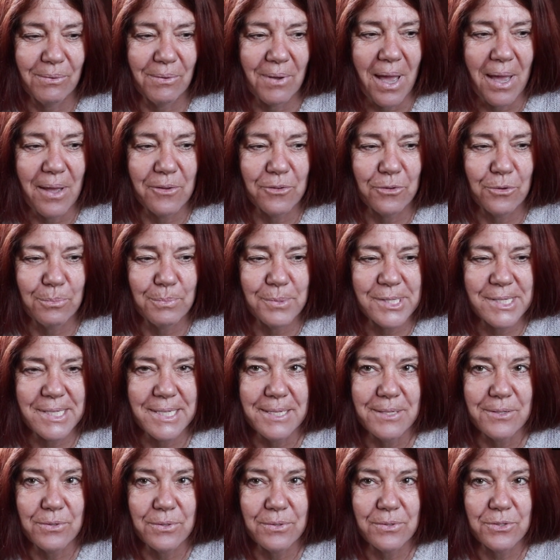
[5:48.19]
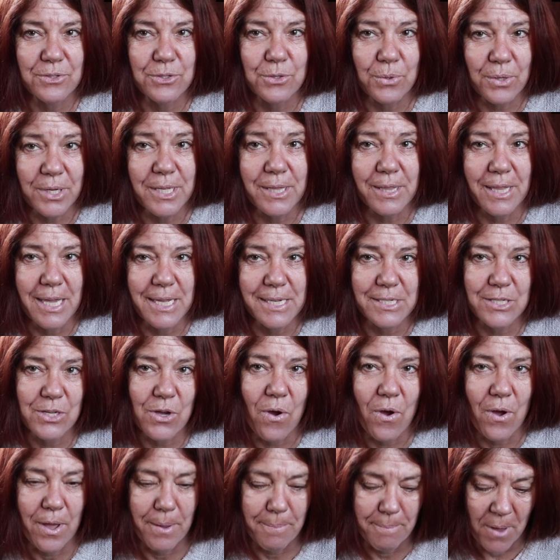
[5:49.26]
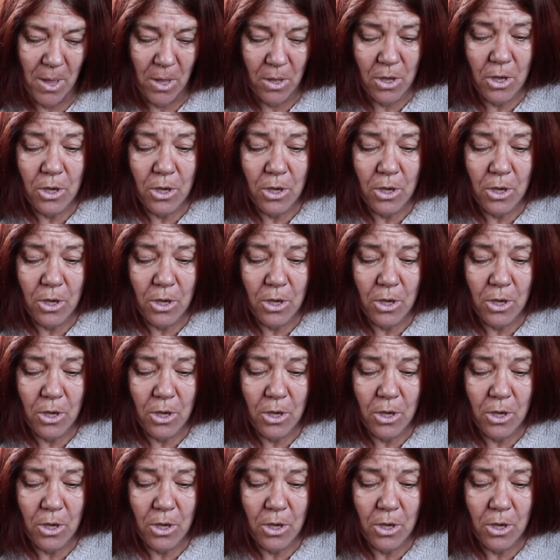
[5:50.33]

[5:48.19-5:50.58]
100% during that time.